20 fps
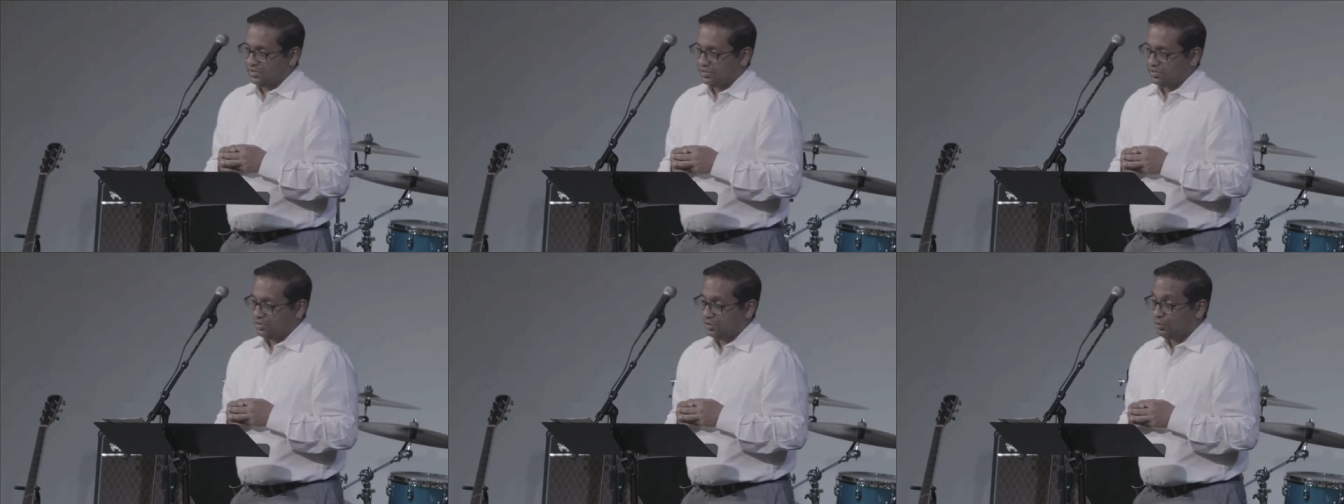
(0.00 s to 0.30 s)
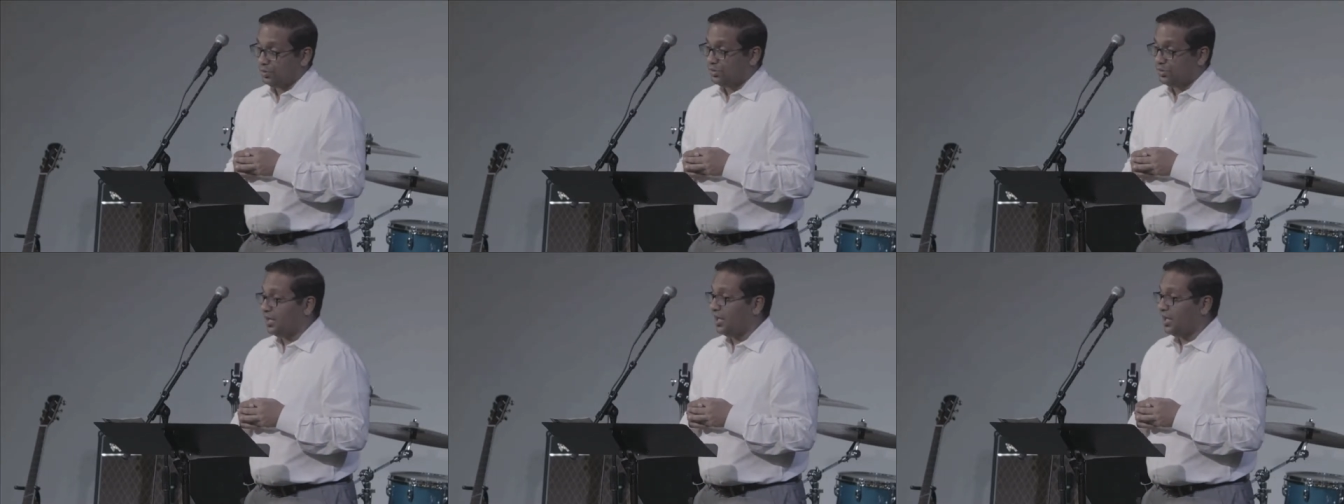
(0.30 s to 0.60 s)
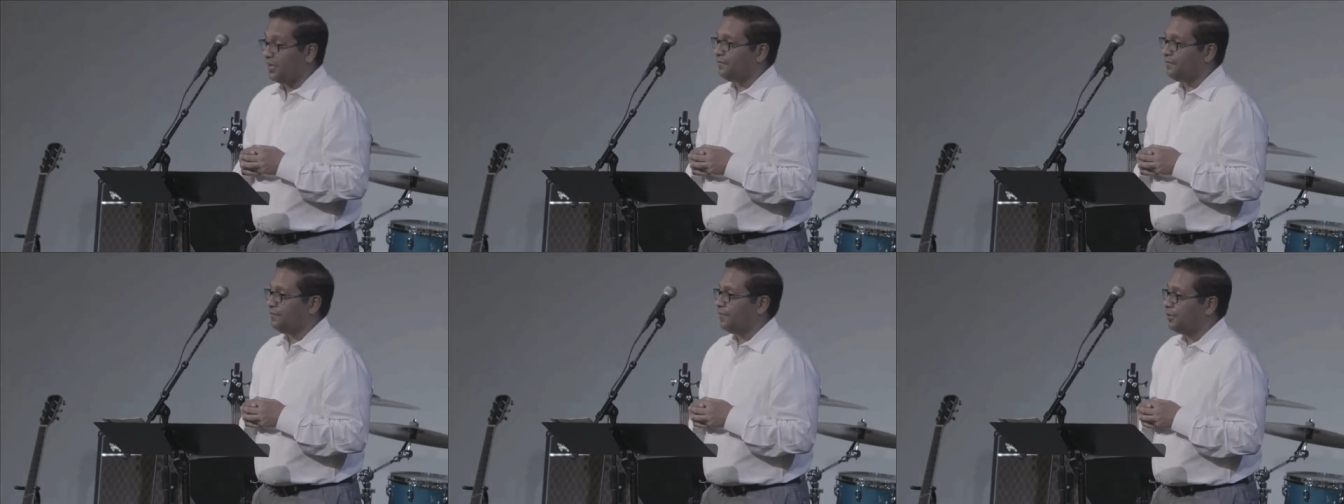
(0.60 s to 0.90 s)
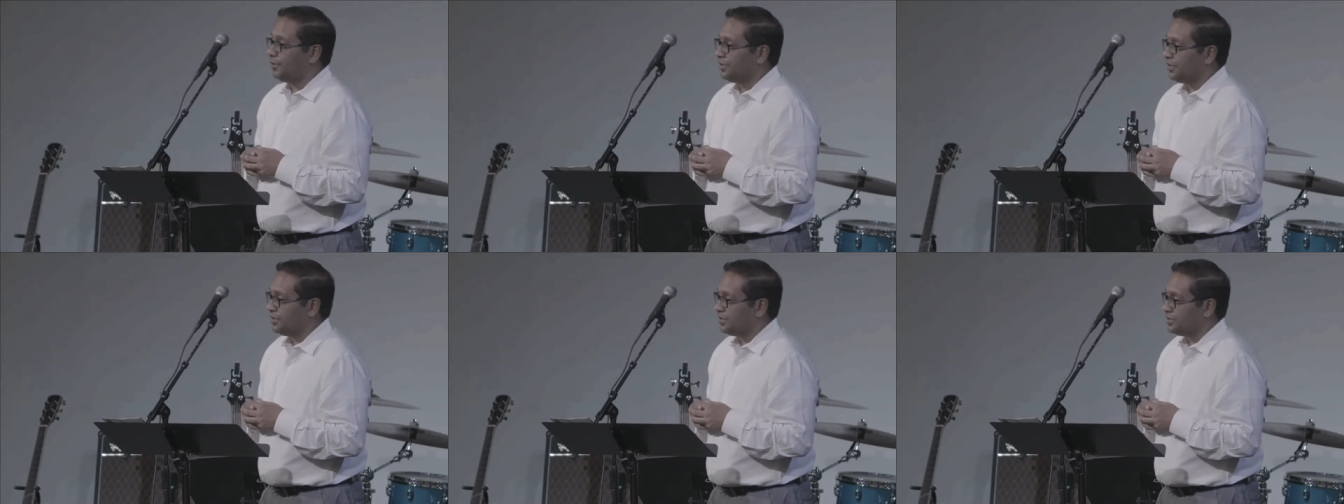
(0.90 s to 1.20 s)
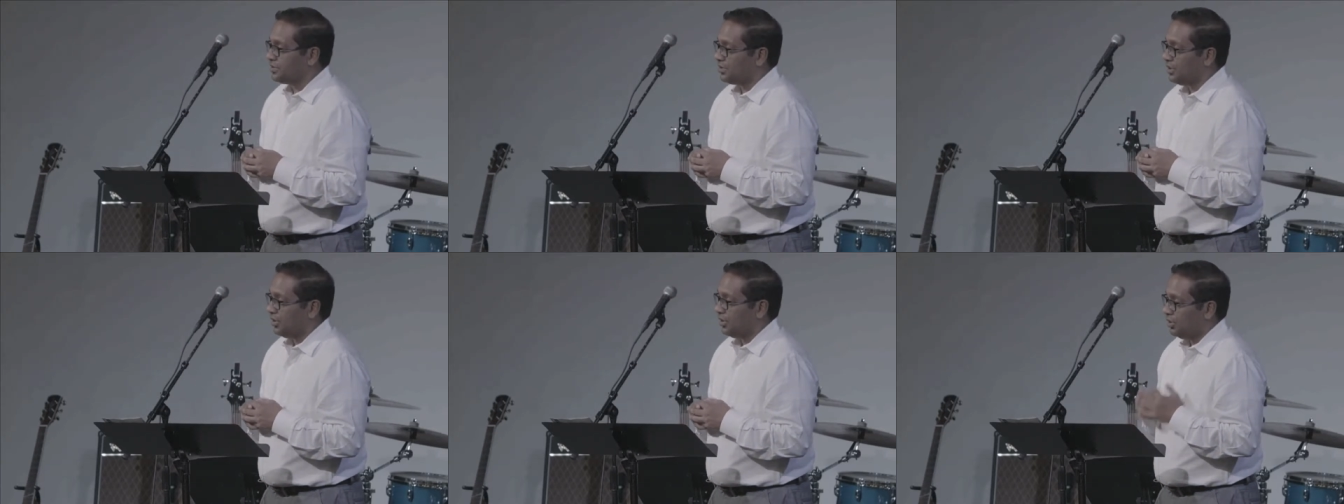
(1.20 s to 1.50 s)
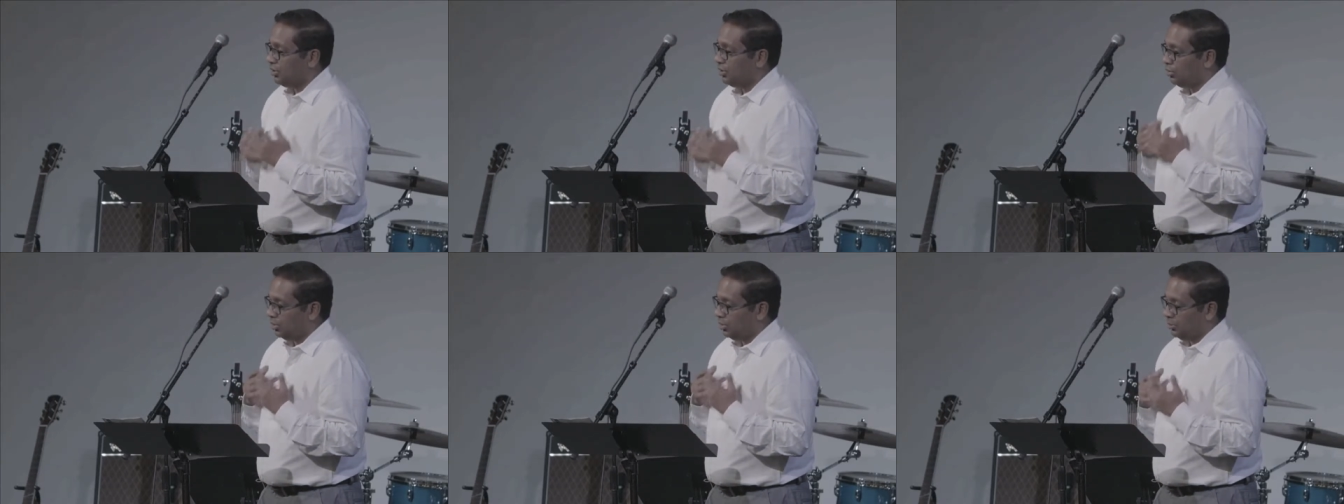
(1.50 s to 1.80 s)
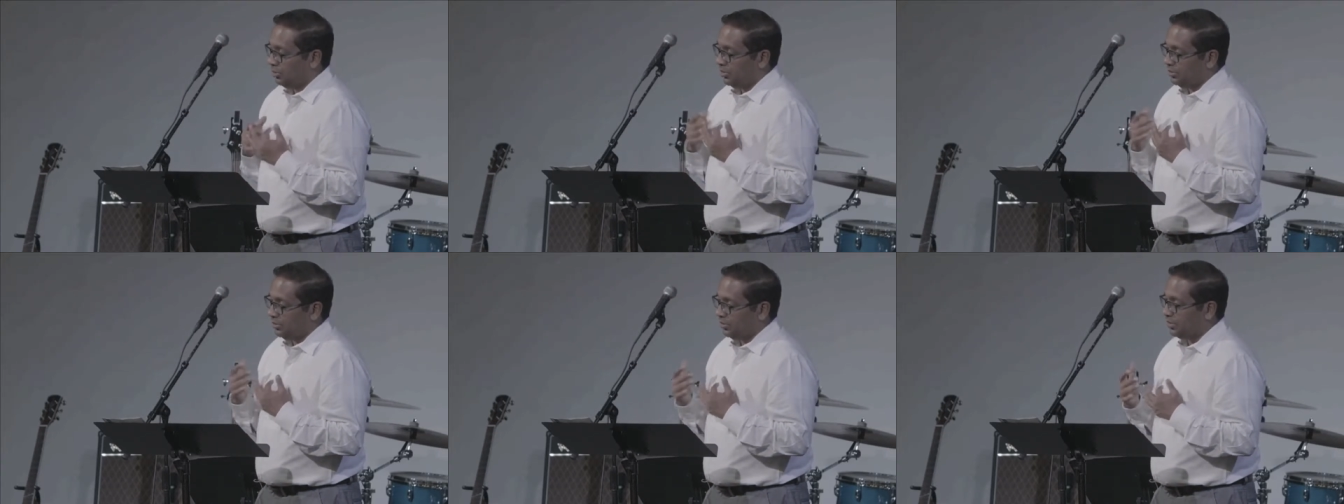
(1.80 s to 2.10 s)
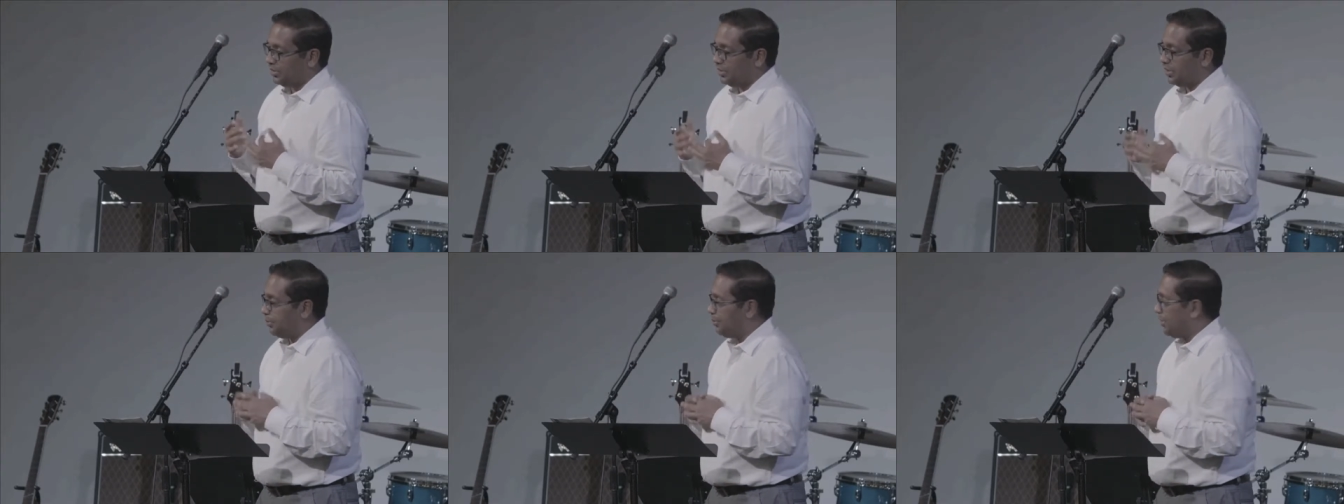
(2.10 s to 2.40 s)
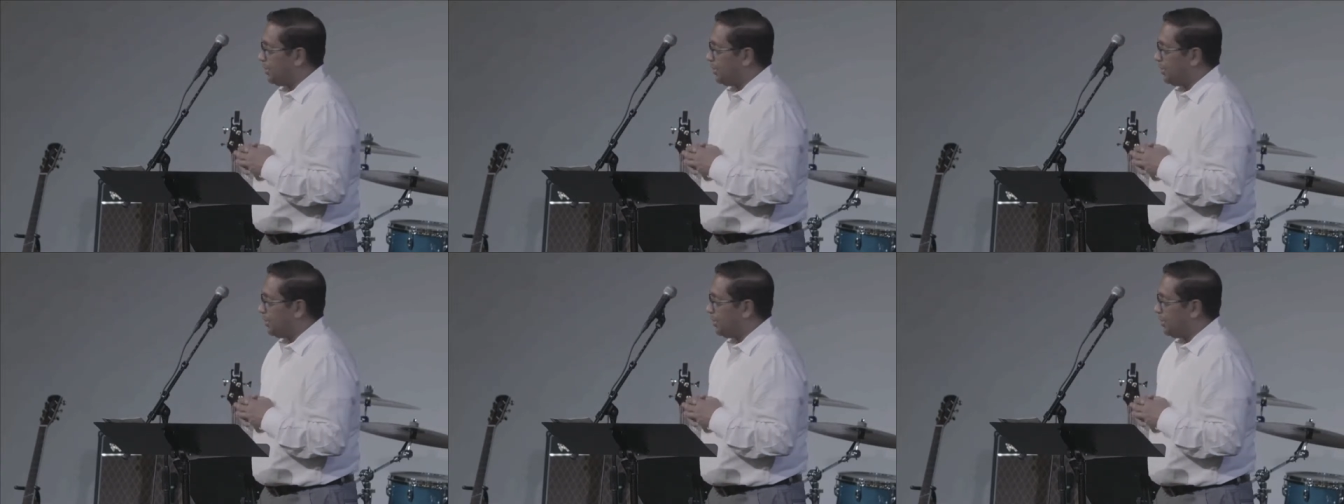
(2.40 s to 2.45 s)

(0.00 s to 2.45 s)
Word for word: And so, with that focus, we've been looking at